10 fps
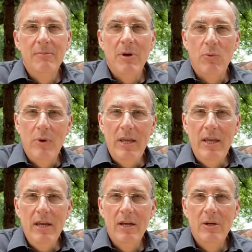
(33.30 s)
but
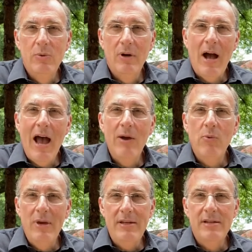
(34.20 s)
we were
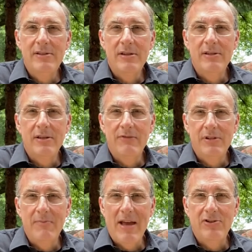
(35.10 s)
eyewitnesses of
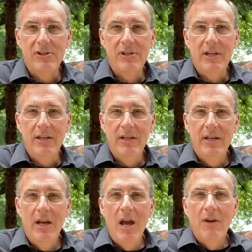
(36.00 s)
his majesty.
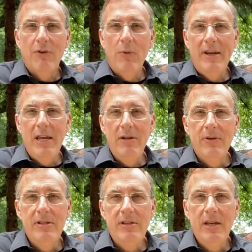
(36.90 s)
For when he
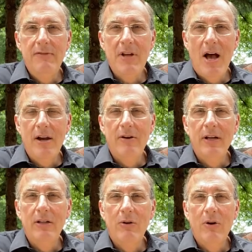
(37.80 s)
received honor
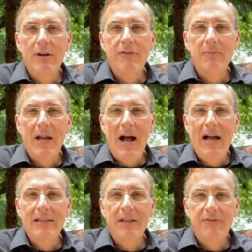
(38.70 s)
and glory from
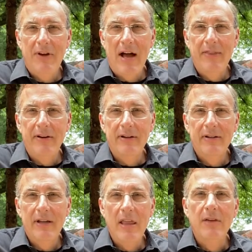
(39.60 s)
God the Father,
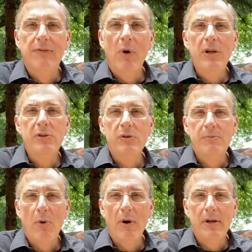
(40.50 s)
and the voice was
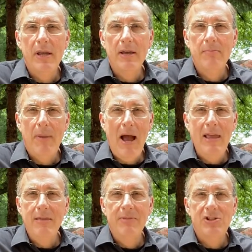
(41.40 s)
borne to him
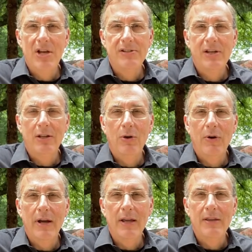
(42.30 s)
by the majestic
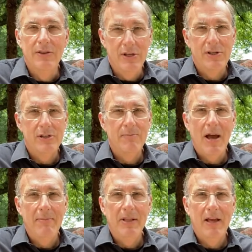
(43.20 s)
glory, "This is
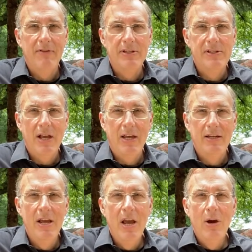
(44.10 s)
my beloved
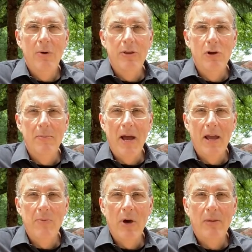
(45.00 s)
Son, with whom I
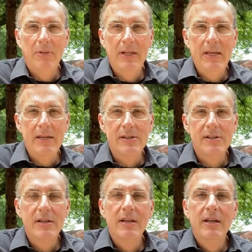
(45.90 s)
am well pleased,"